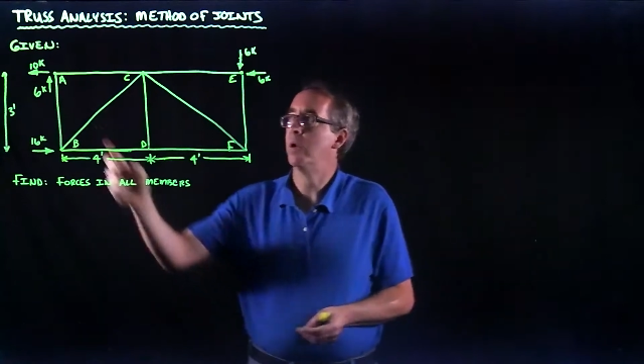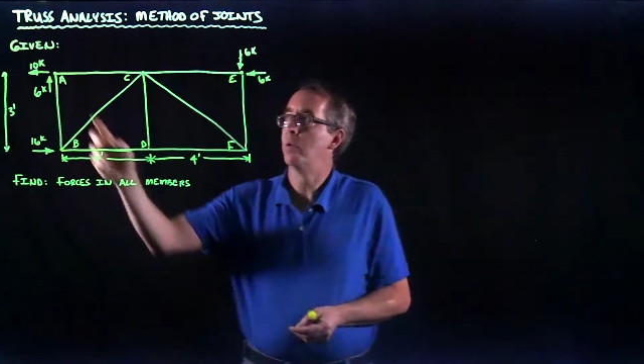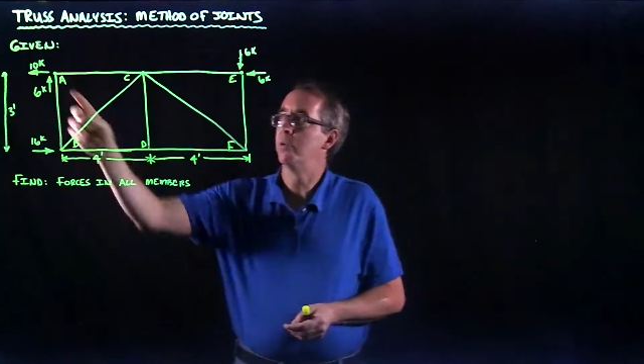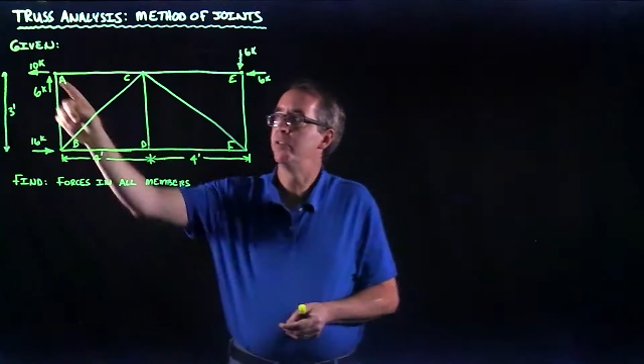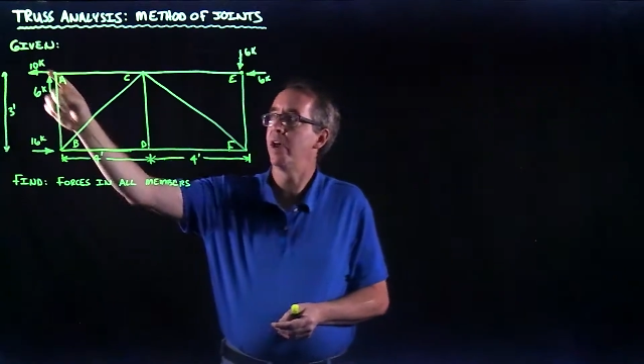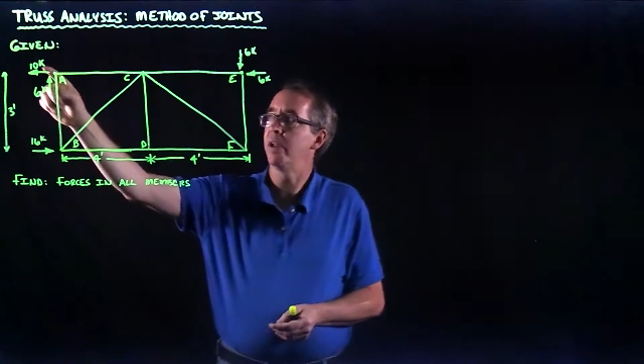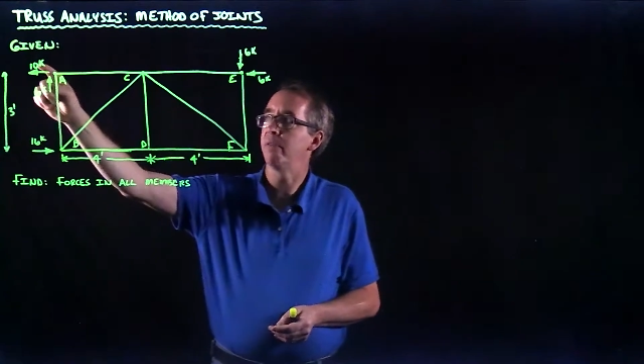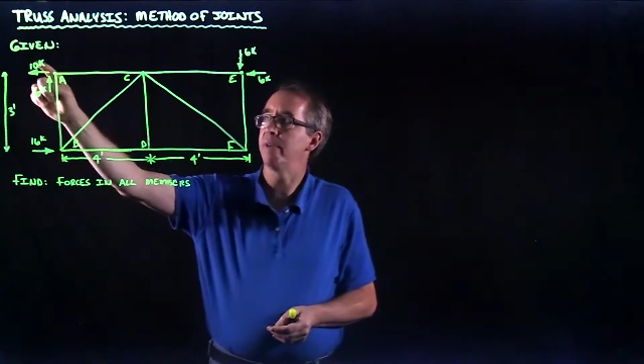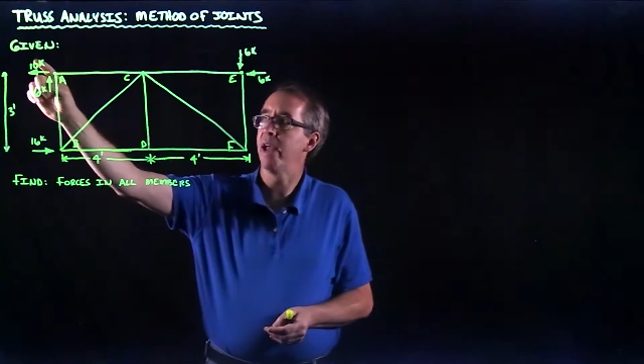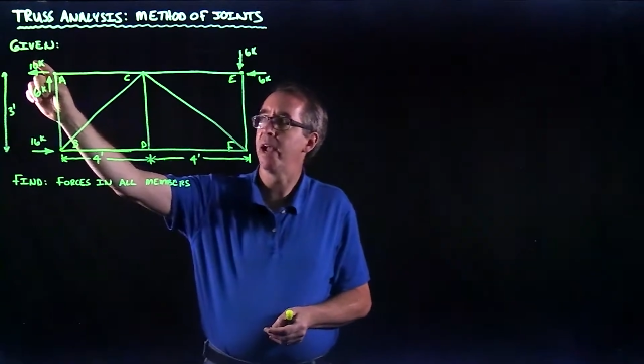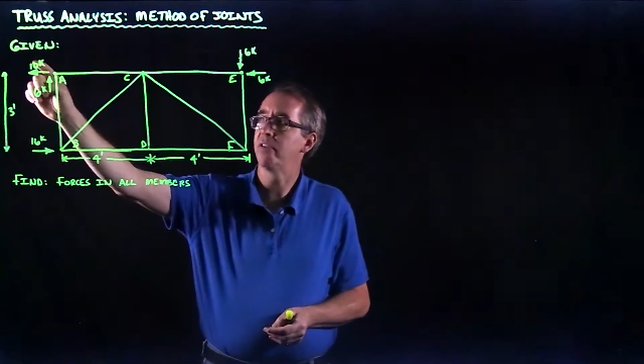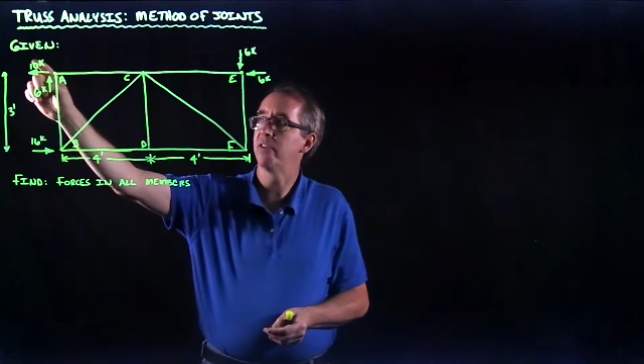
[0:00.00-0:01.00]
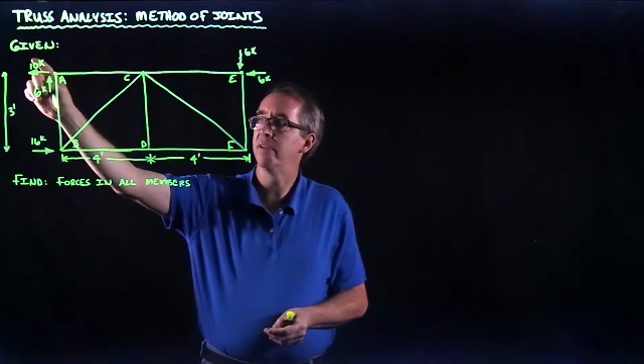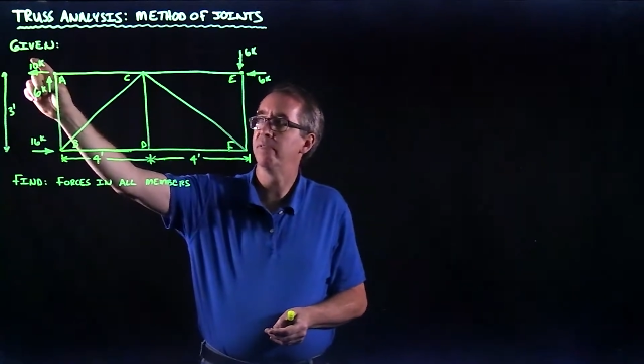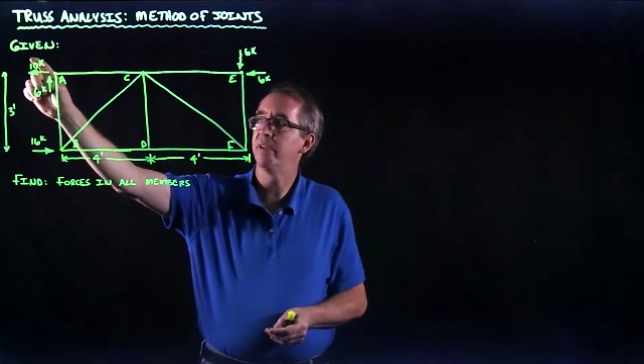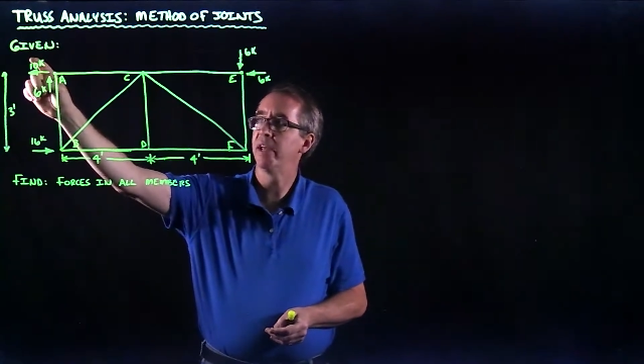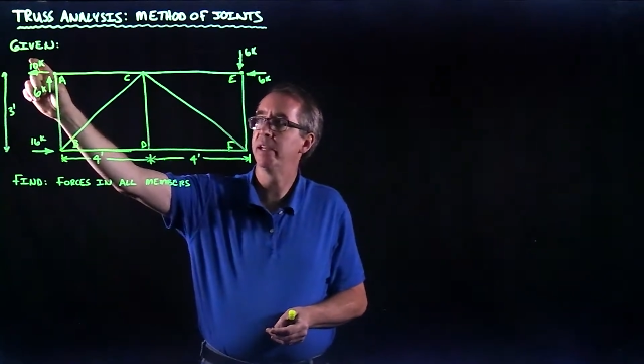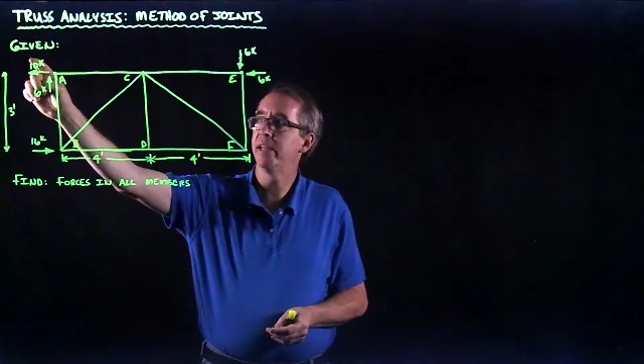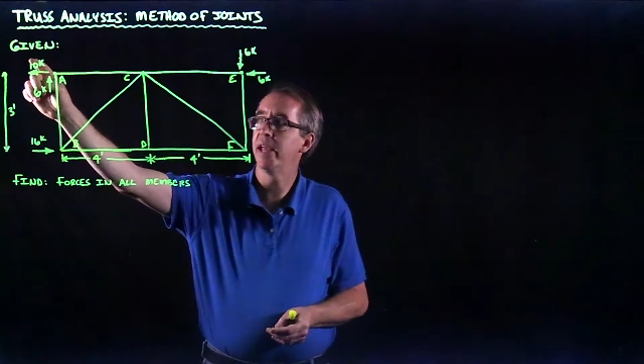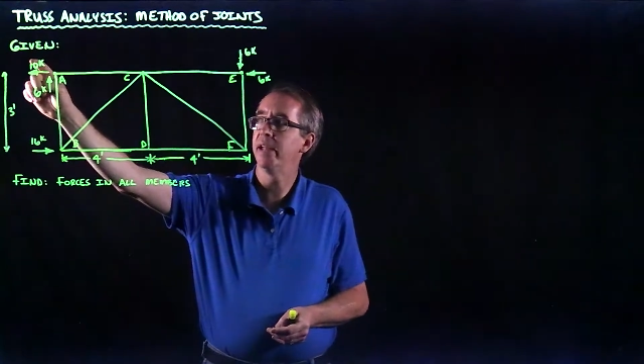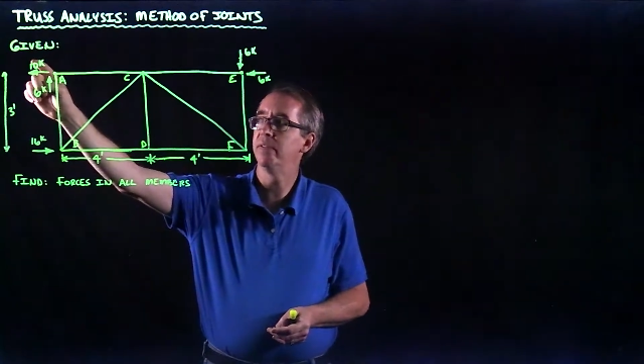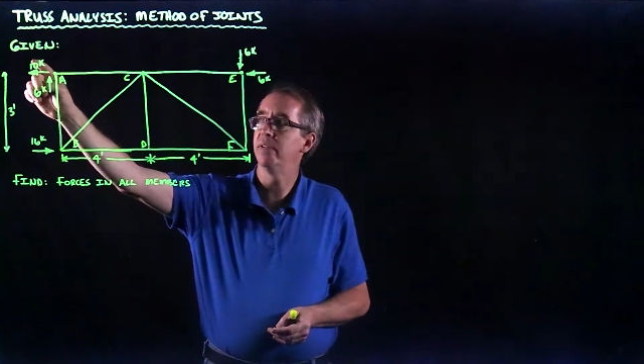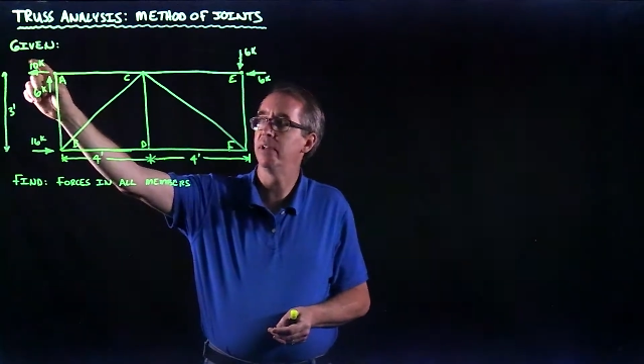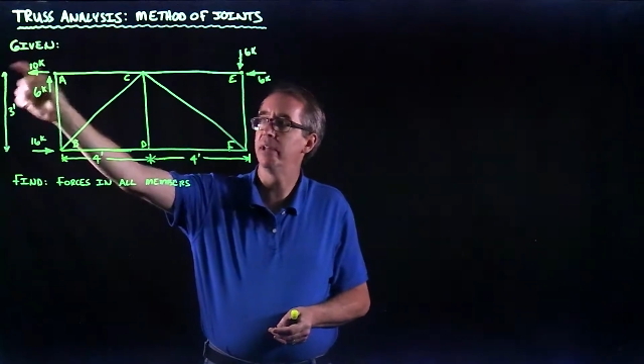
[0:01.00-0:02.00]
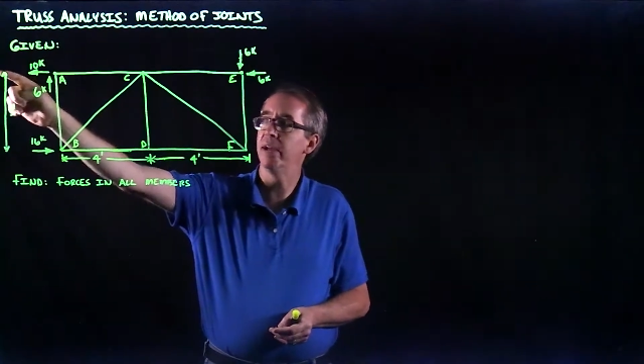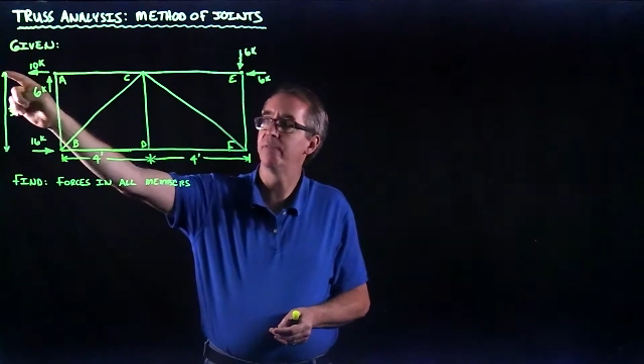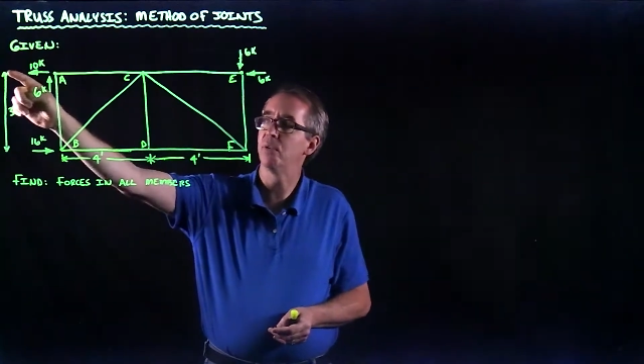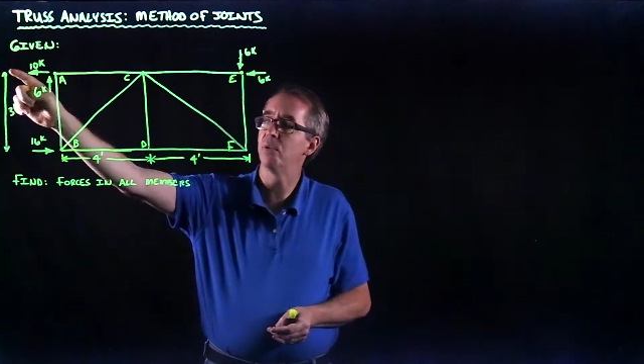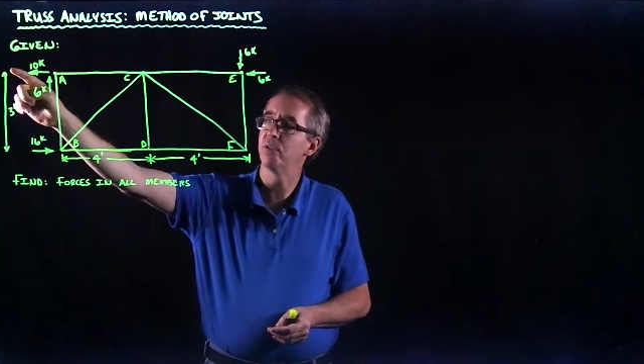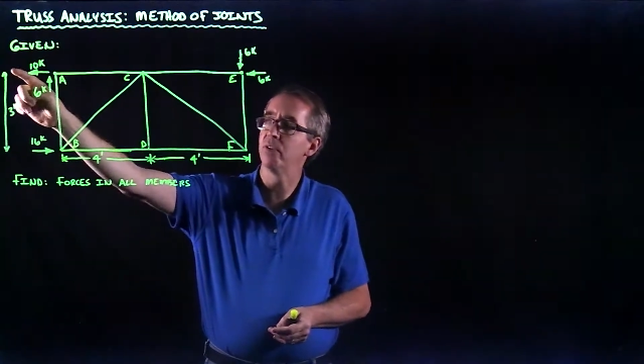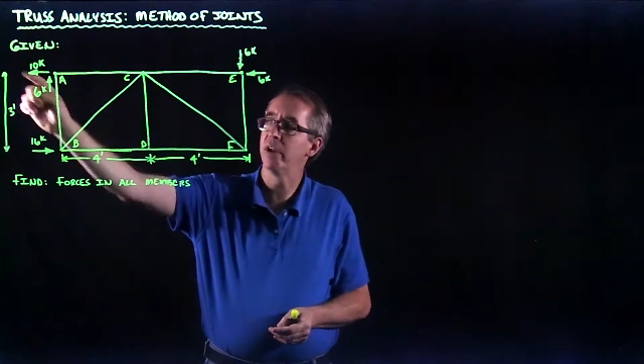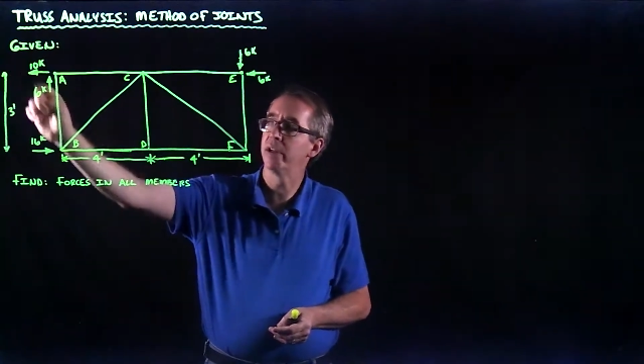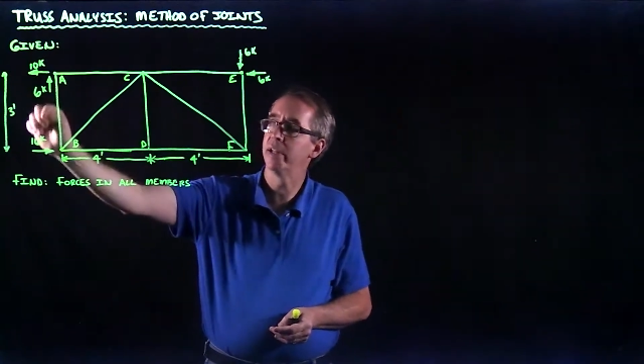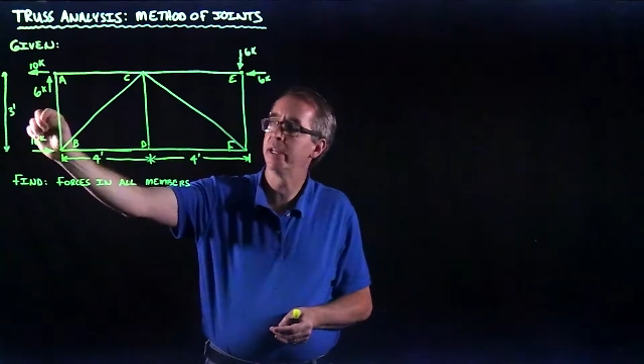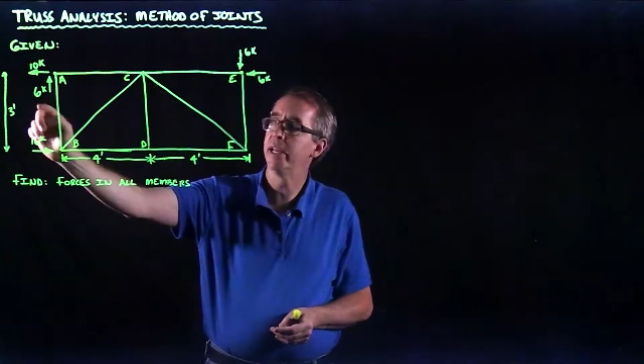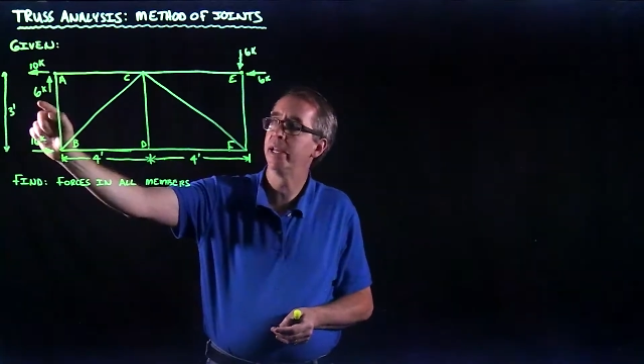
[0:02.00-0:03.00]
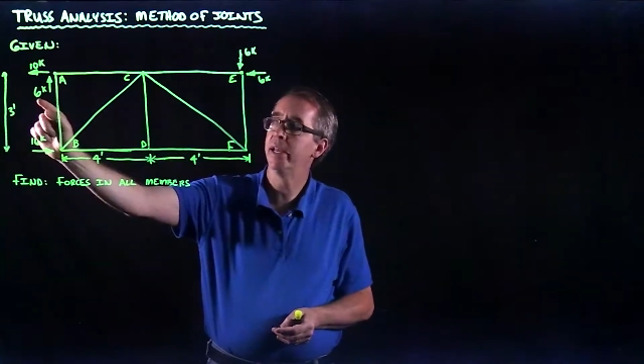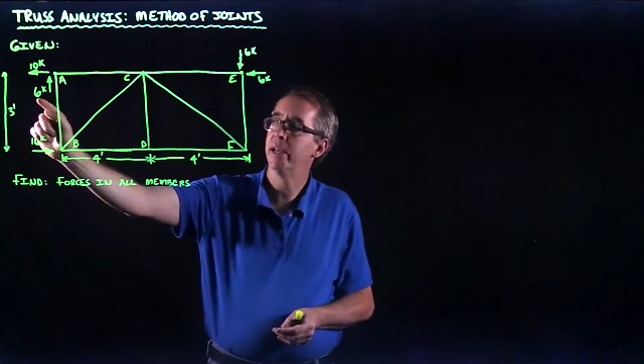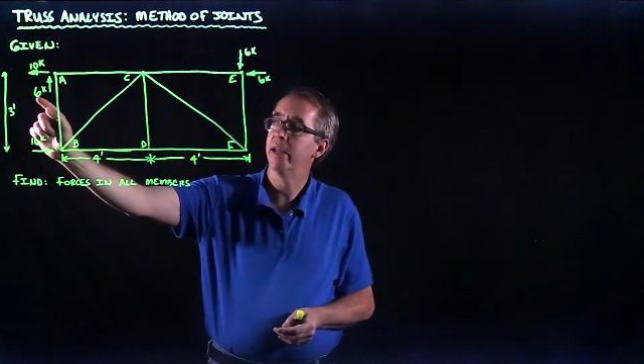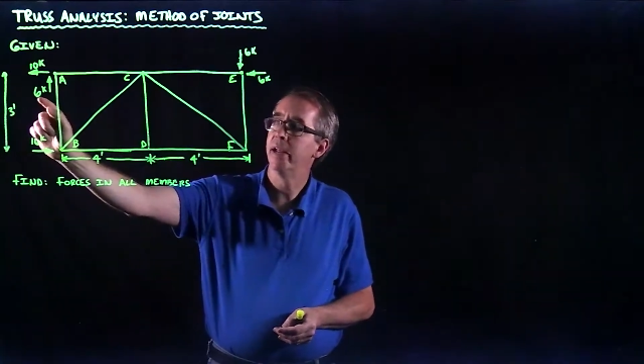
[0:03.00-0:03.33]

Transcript: which had a reaction of 10K to the left horizontally,